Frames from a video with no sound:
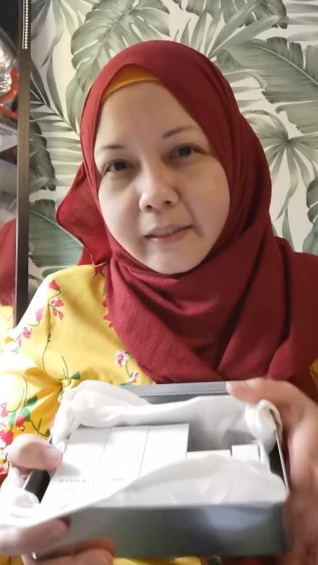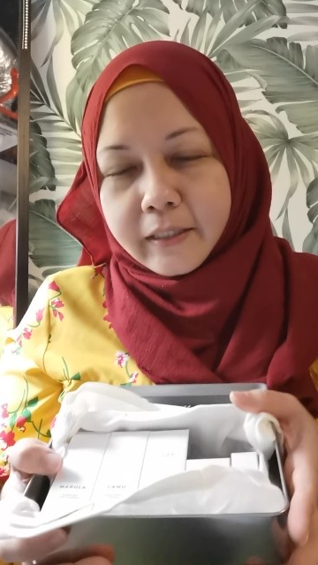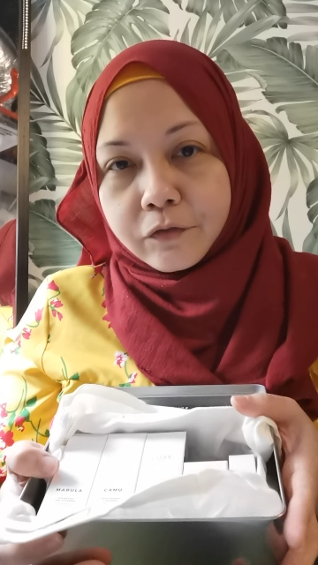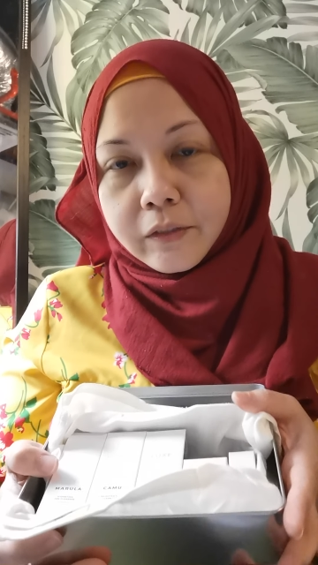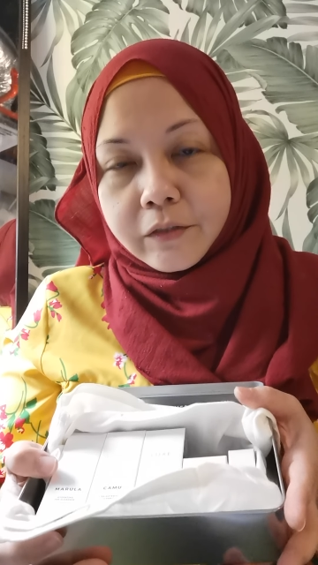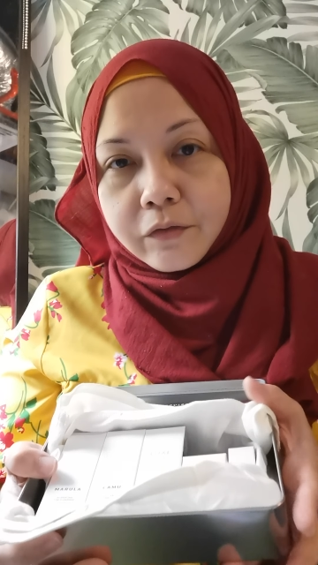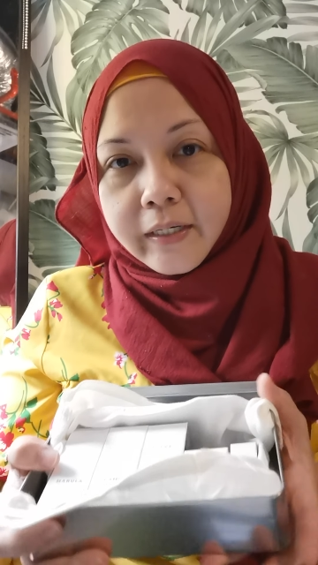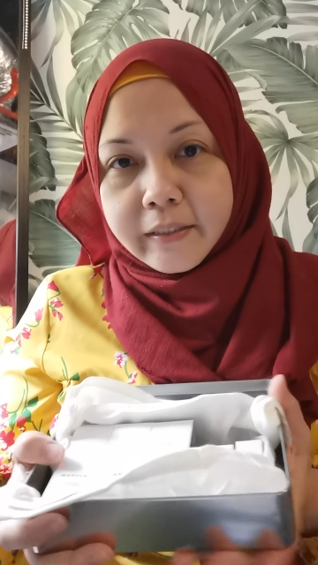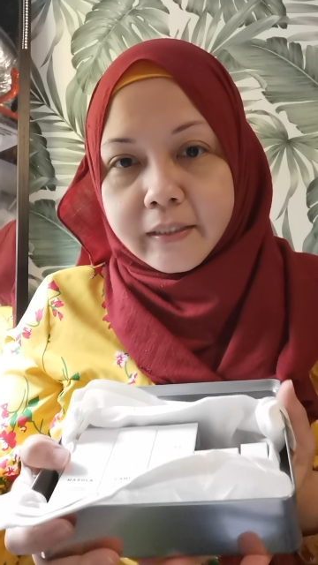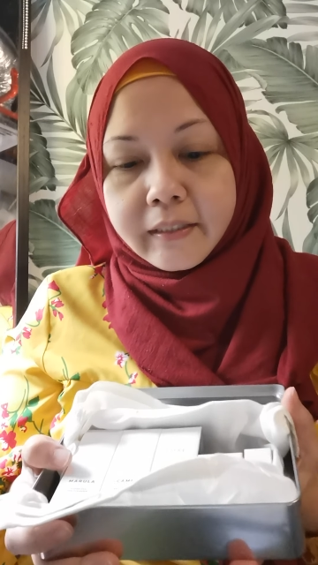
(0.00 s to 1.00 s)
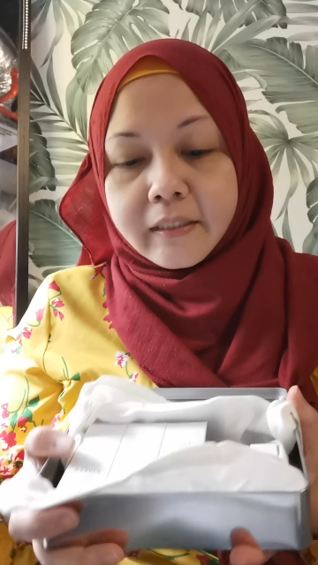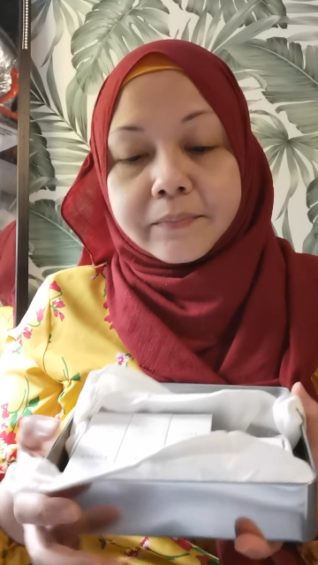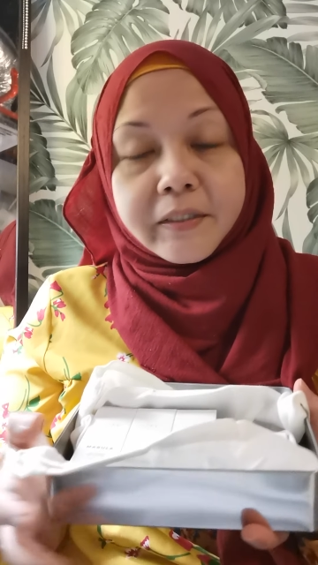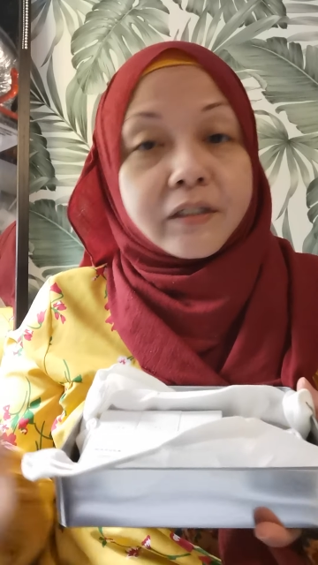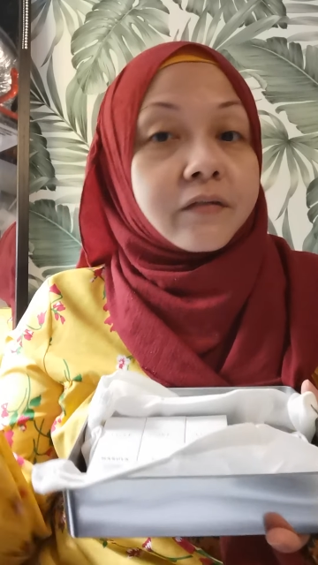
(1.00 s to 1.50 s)
naturally dry skin,
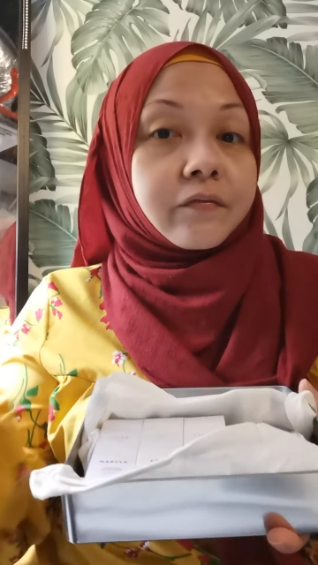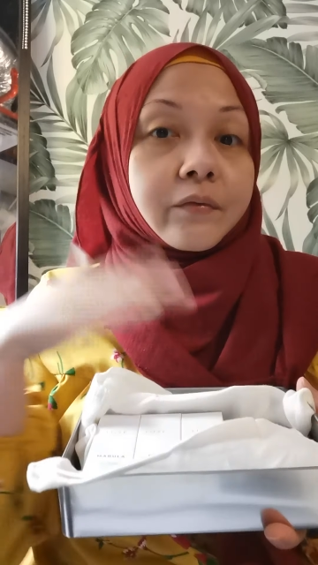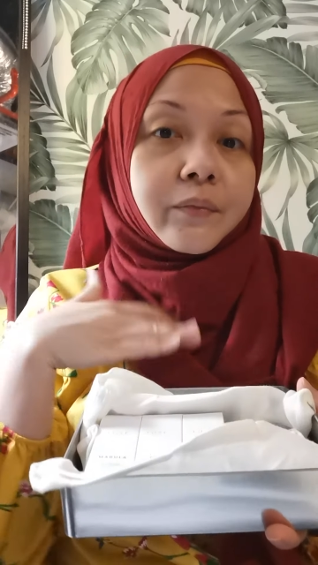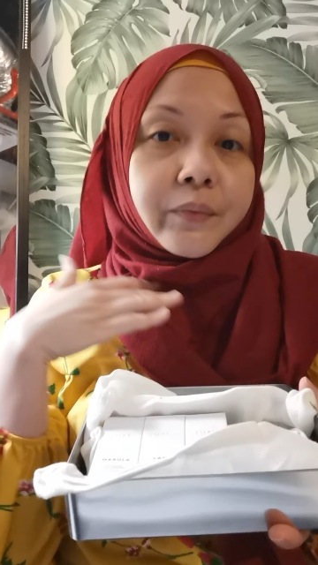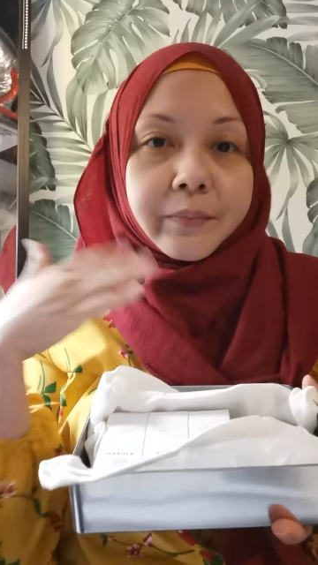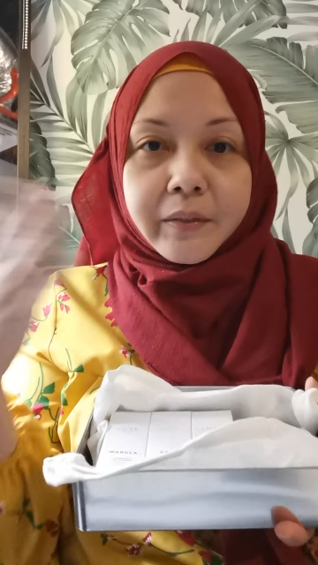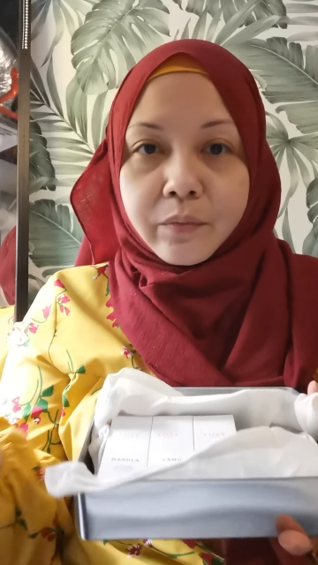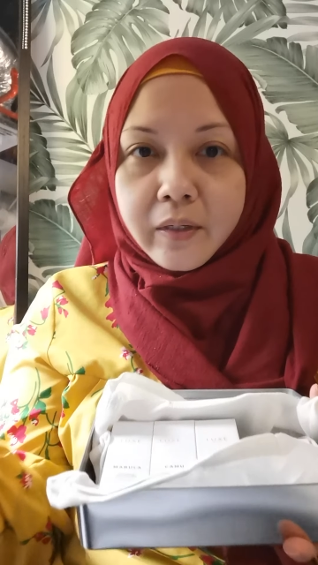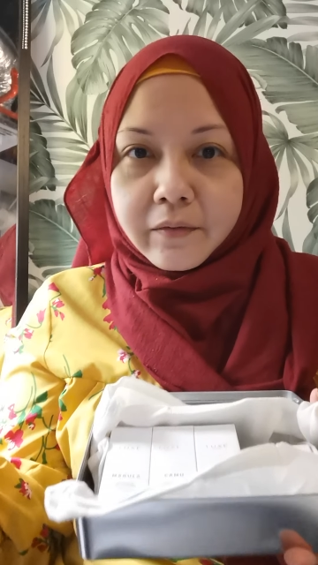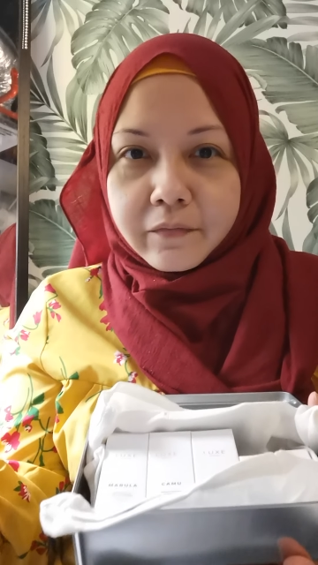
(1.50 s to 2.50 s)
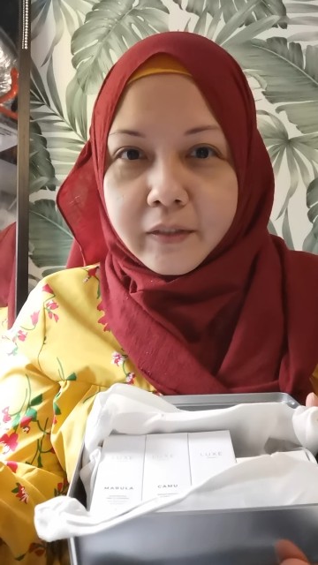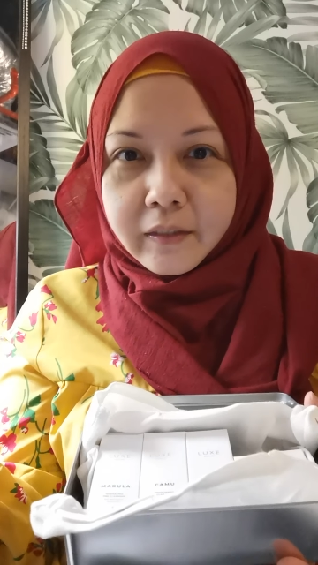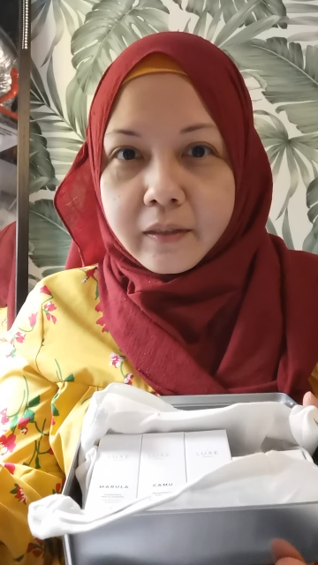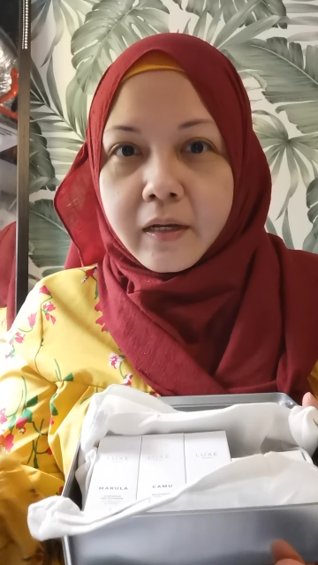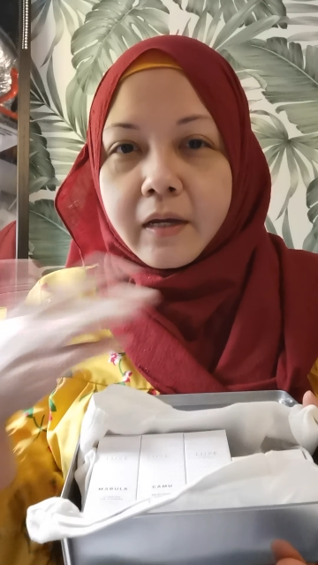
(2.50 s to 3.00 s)
especially for women who are
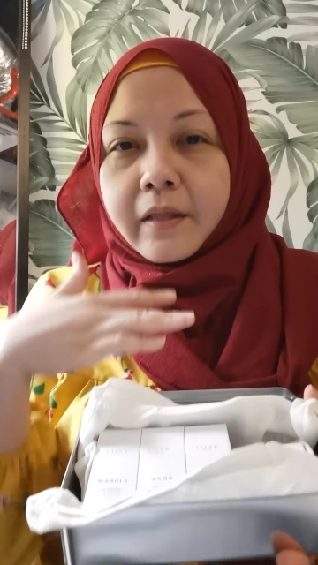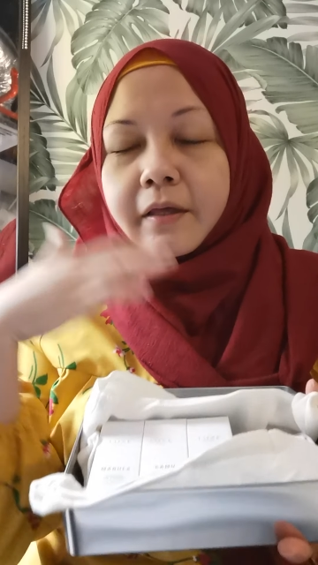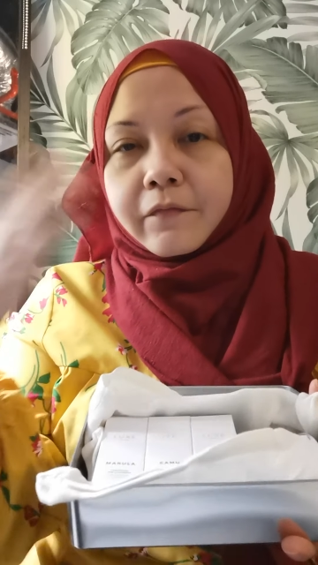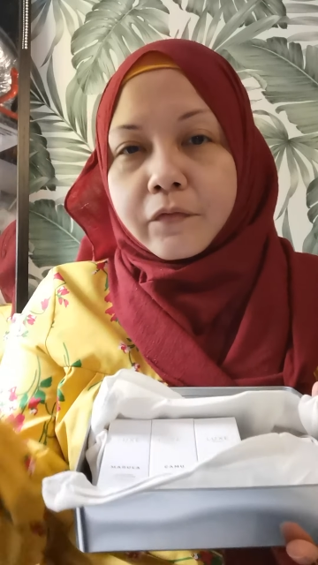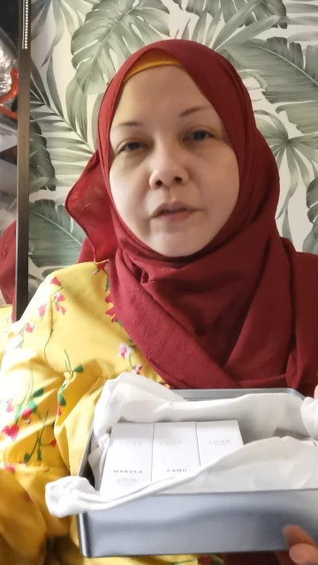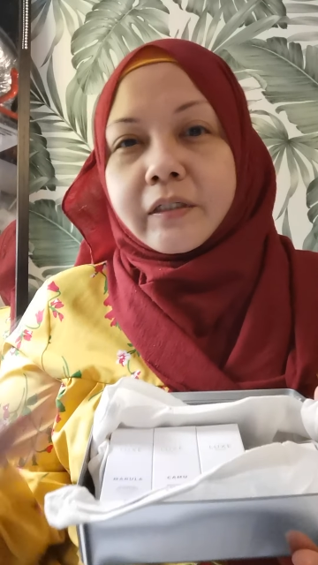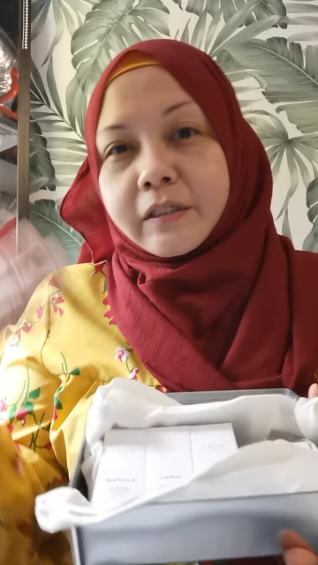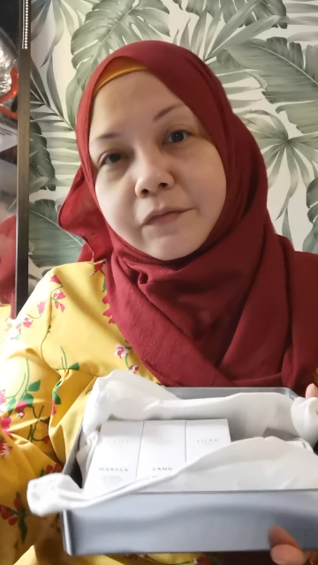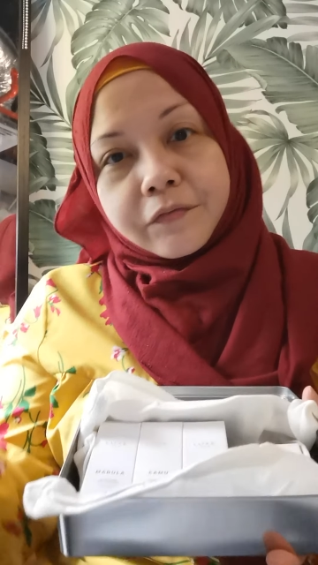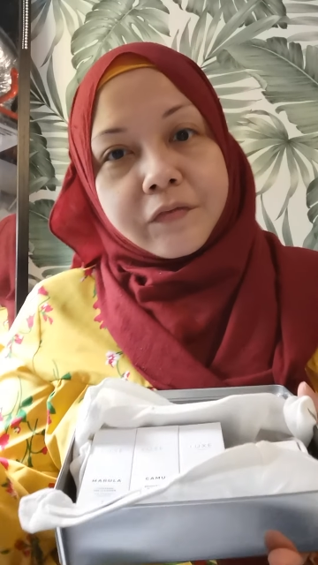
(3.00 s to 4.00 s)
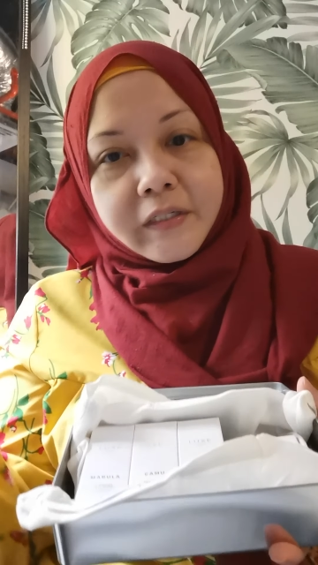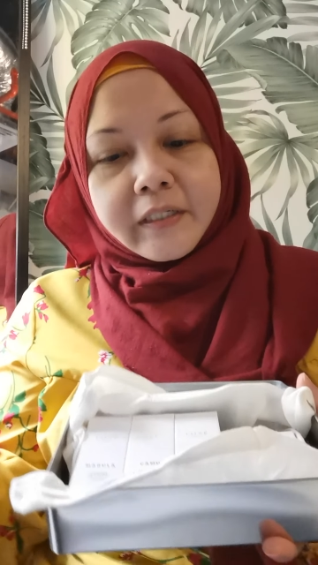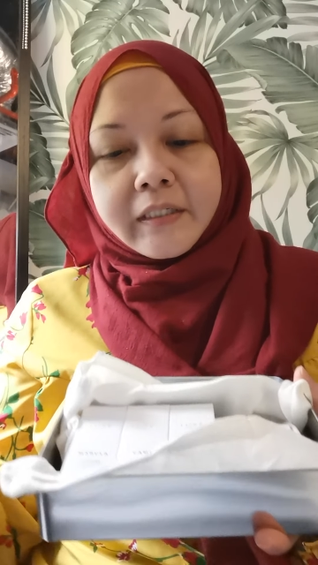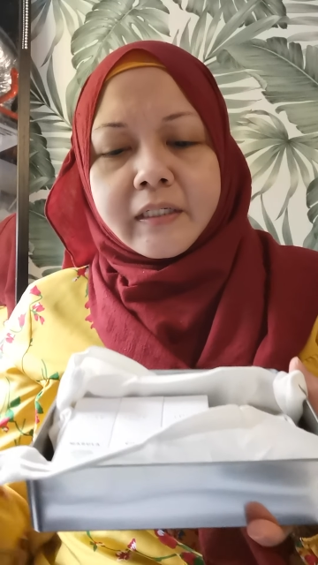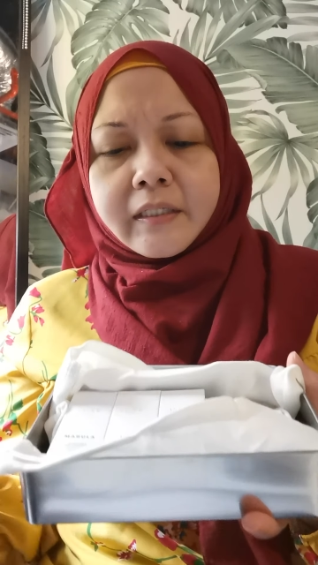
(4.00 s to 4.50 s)
in their 40s,
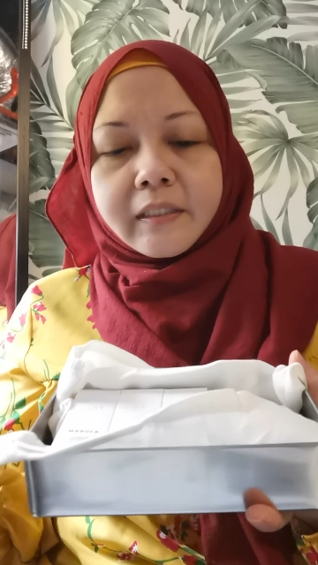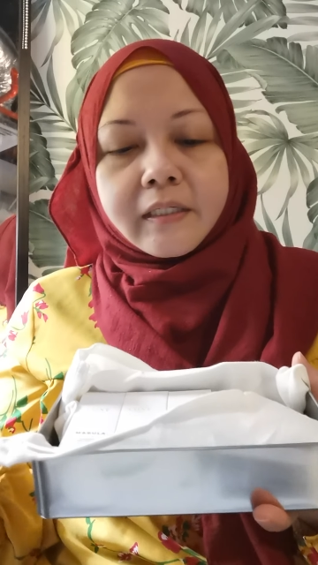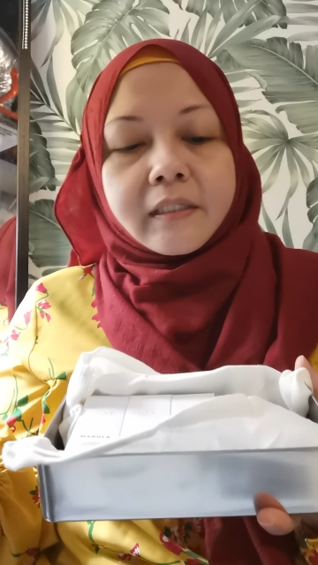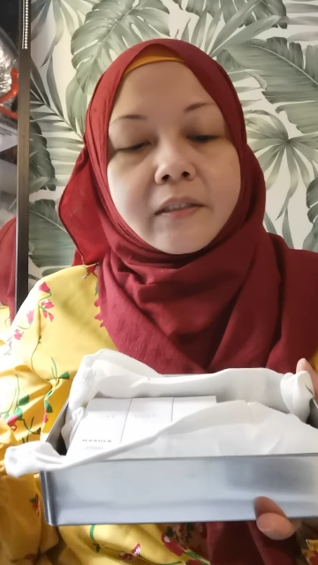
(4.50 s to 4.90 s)
50s, and 60s.